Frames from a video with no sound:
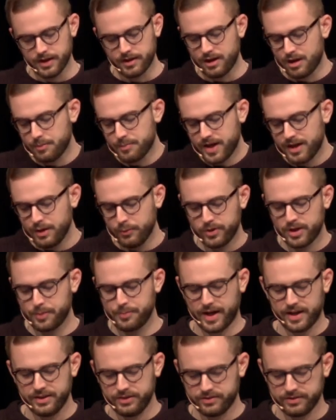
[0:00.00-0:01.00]
And not many would
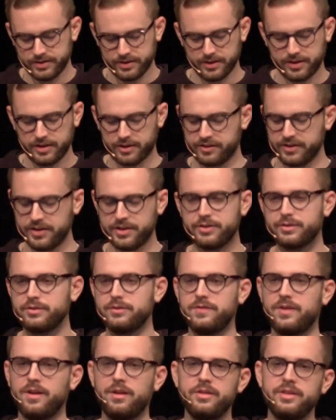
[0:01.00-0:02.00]
abandon their career
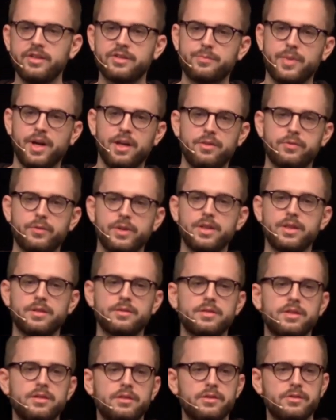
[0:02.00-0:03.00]
to follow this path, really,
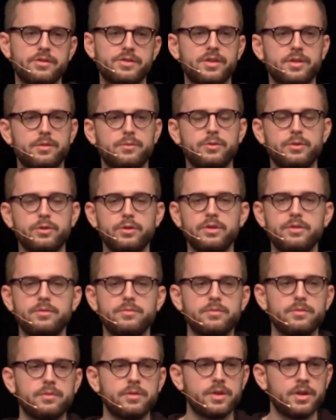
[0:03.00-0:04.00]
and those that could,
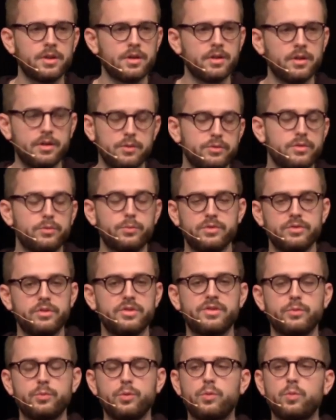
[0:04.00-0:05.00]
or
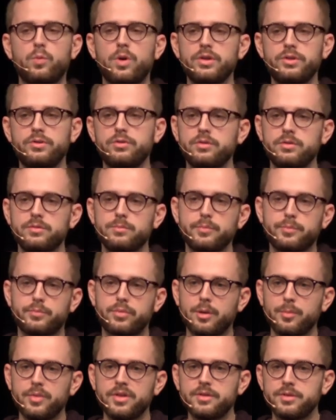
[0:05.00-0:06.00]
those that would want to,
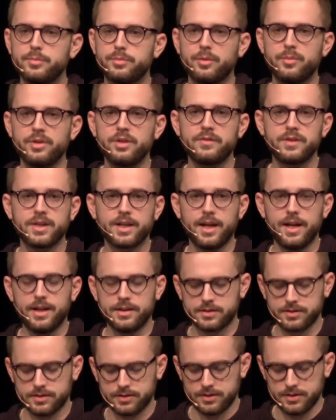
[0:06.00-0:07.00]
probably even
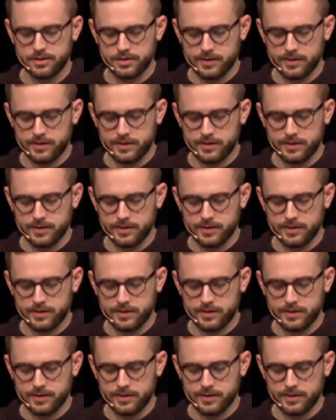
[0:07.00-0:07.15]
can't.